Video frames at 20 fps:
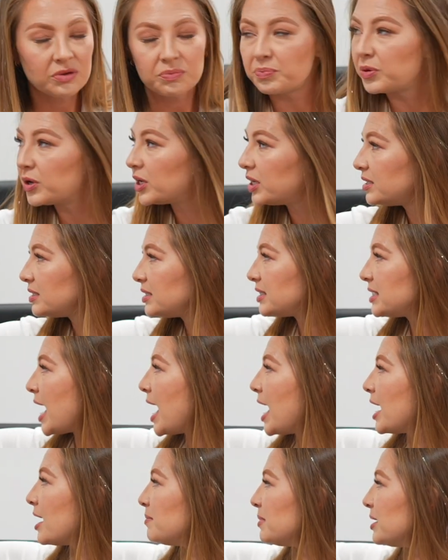Put
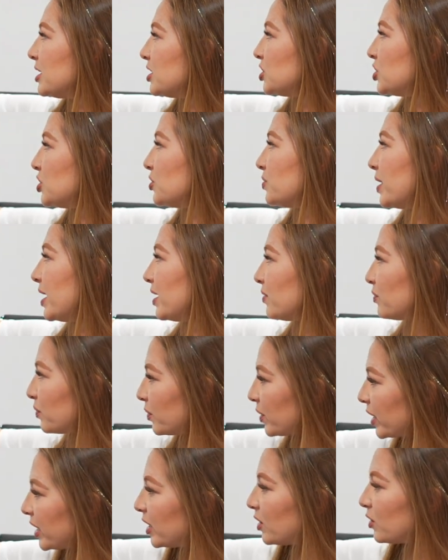time into it,
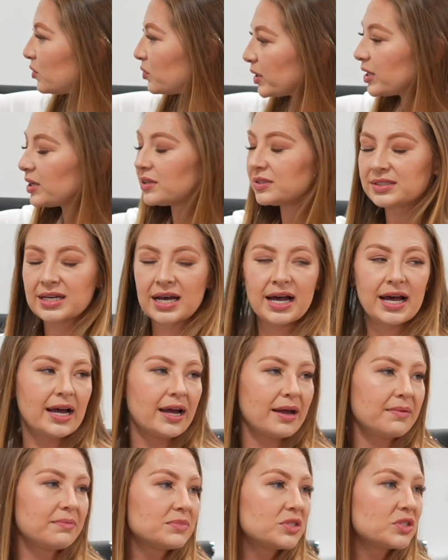real time.